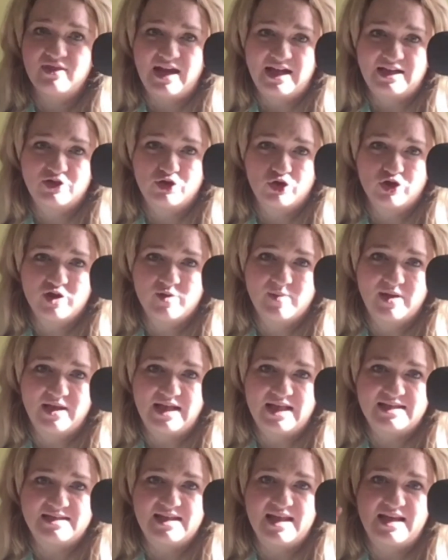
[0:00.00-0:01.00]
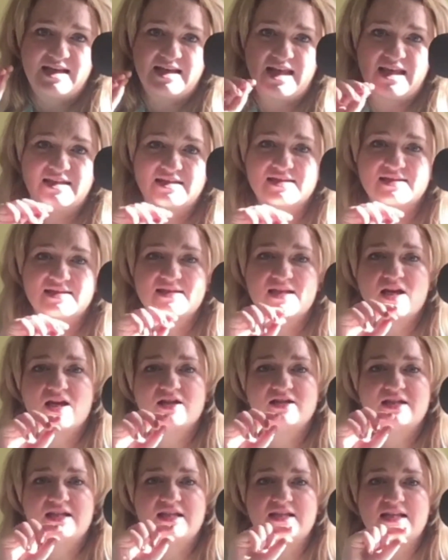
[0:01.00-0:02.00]
That document is then
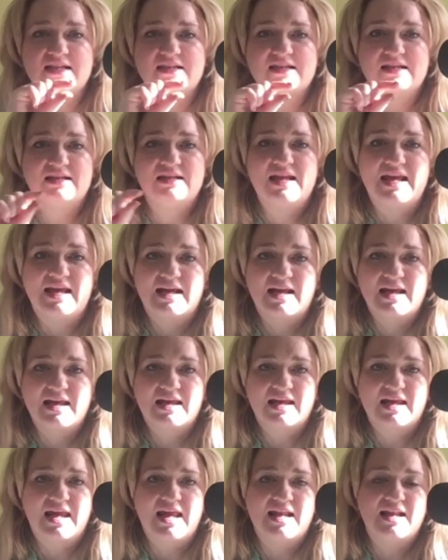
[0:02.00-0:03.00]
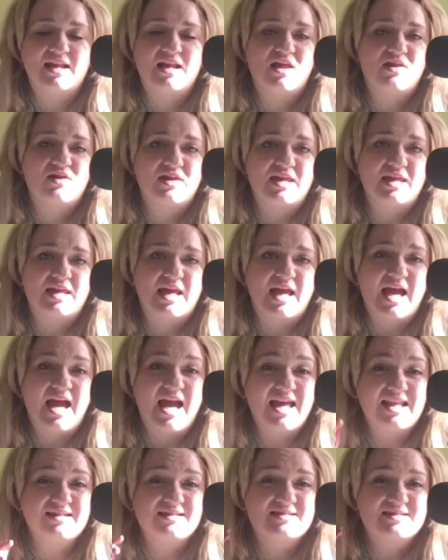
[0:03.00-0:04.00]
inserted as a link in the
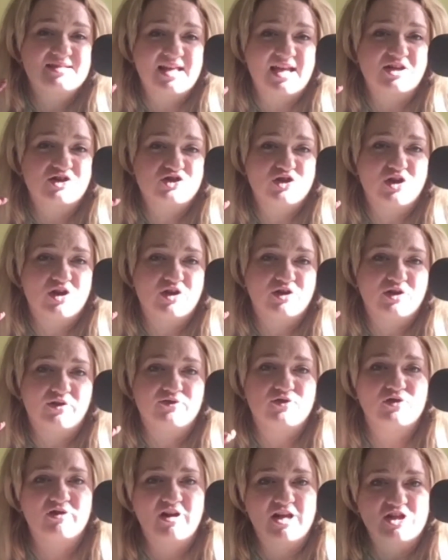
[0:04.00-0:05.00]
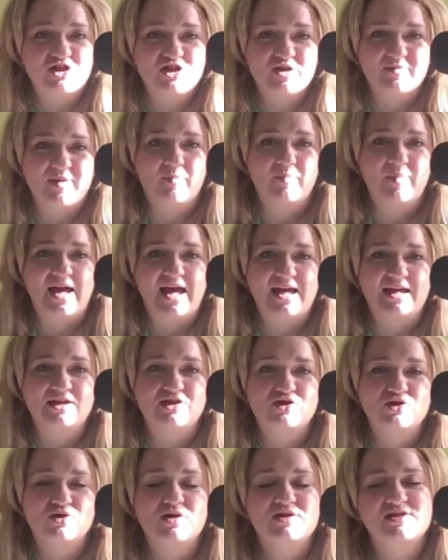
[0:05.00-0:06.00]
head section of your HTML
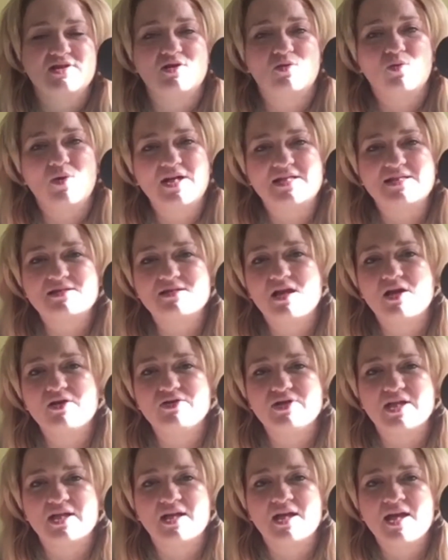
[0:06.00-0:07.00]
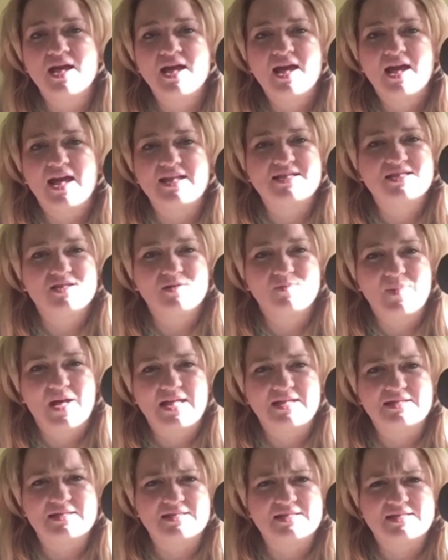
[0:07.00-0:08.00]
page, so that when it's loading its
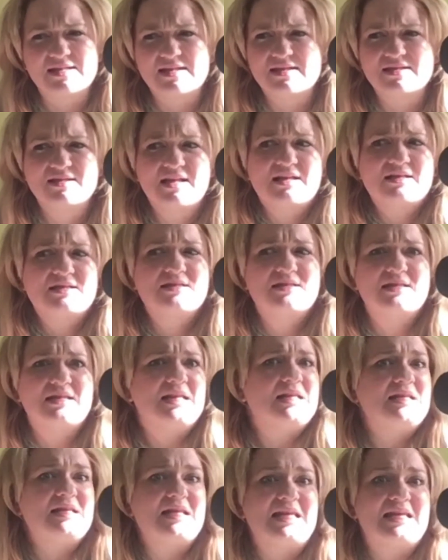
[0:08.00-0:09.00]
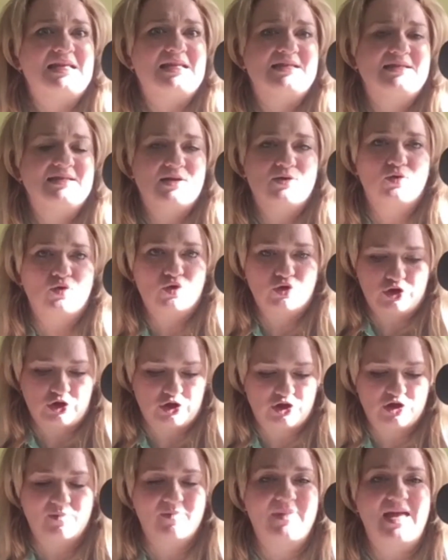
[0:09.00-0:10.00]
dependencies, things that it needs in order
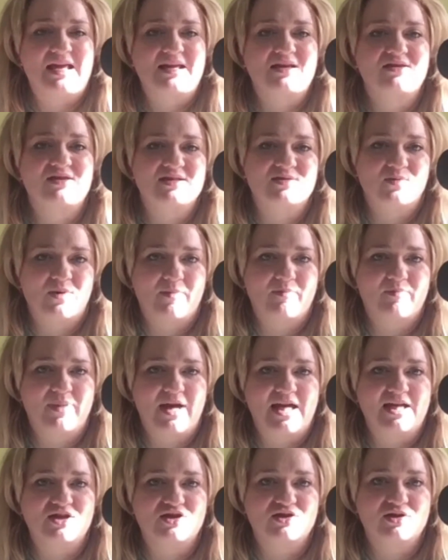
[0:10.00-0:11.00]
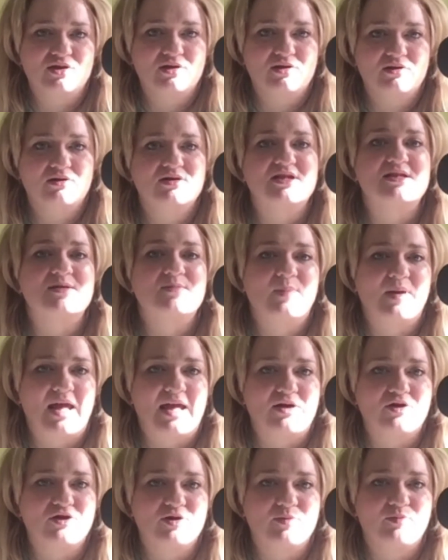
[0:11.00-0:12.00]
to make this web page
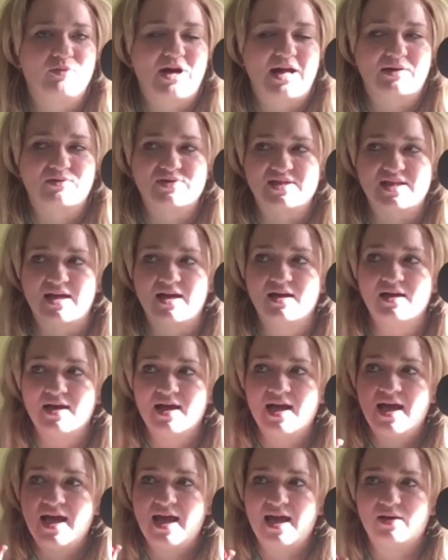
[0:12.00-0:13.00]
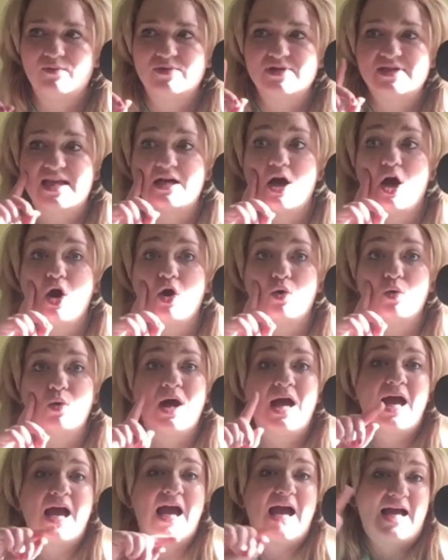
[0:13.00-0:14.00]
display on the browser, it will say, oh,
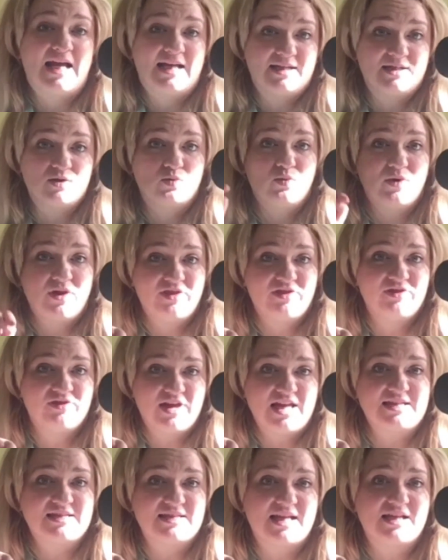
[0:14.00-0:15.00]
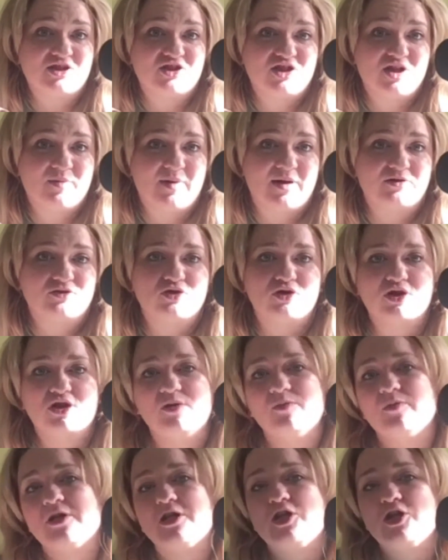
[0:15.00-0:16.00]
and with this HTML
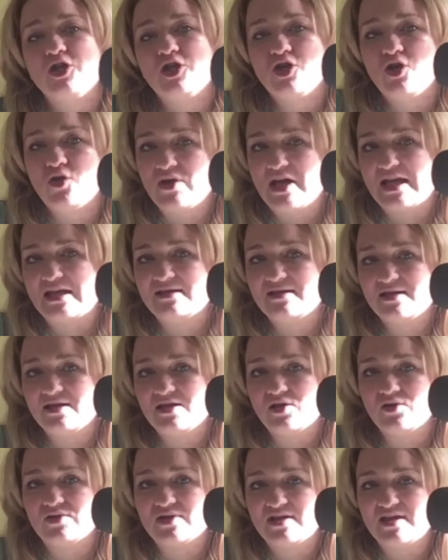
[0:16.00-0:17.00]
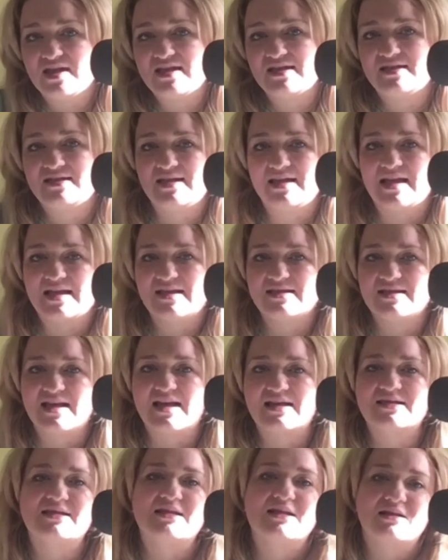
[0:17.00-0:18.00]
document you need to use this
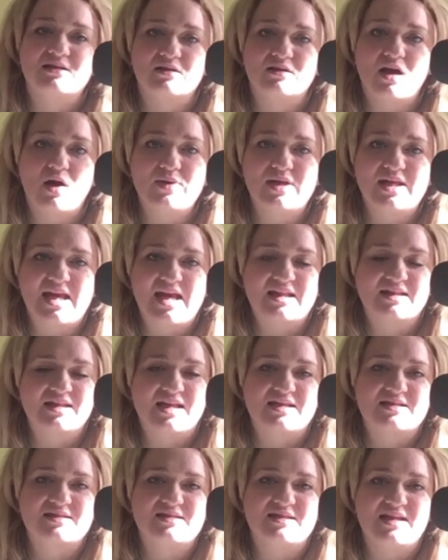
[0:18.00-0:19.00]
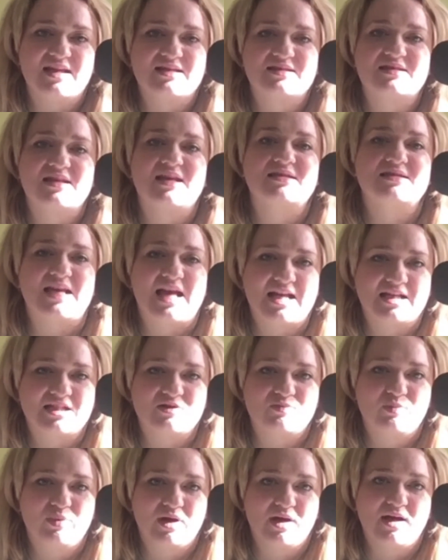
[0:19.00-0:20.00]
CSS, and it'll go and get that CSS
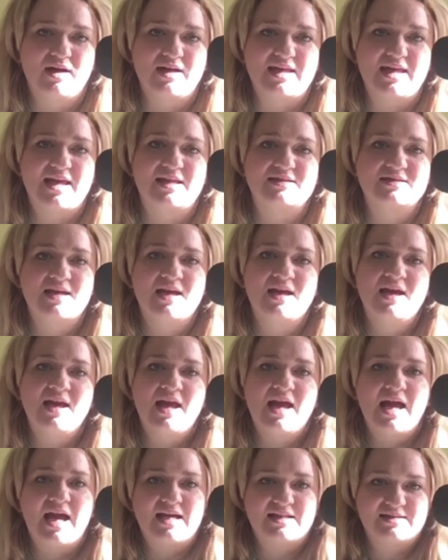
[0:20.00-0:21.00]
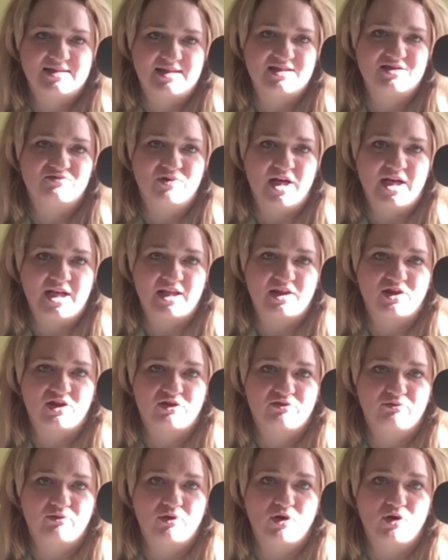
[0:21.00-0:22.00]
and apply it as it's running
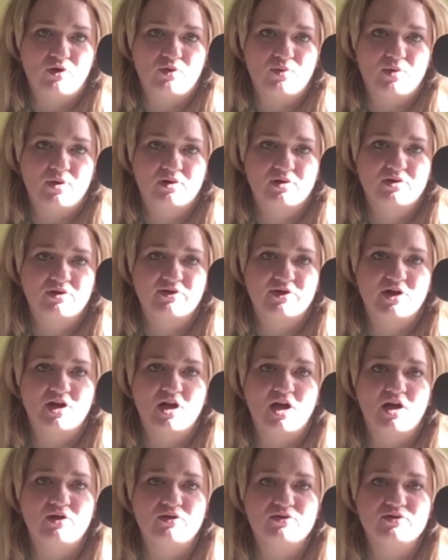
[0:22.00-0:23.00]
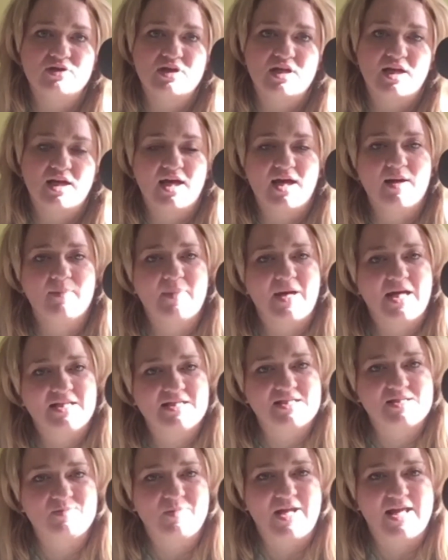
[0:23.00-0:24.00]
through the code
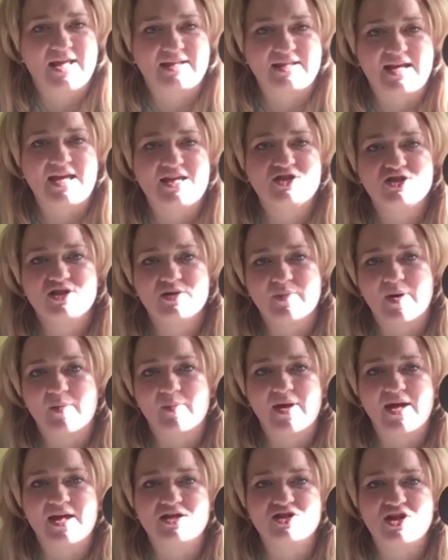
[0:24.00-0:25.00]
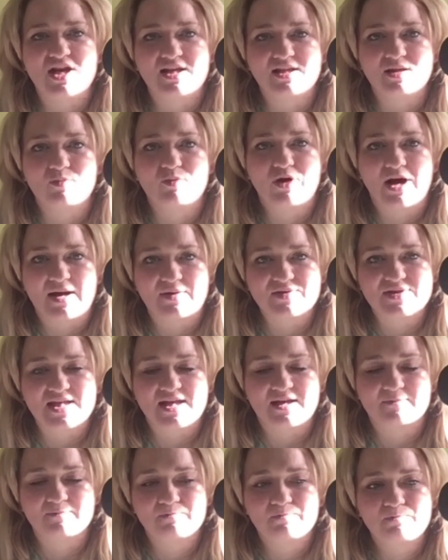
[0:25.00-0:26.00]
and displaying that HTML page in the
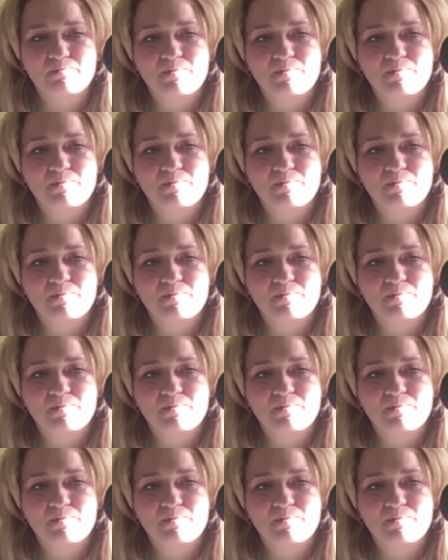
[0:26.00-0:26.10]
browser.